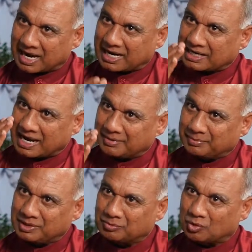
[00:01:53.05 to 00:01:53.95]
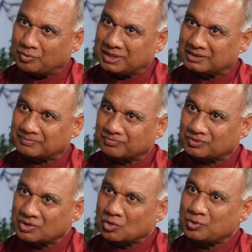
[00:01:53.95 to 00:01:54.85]
at every moment,
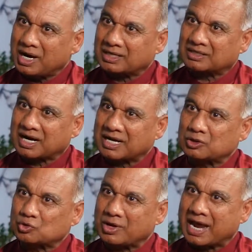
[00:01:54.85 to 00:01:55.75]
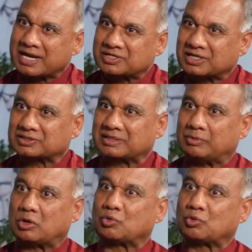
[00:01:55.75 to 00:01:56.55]
we are trying to enter somewhere.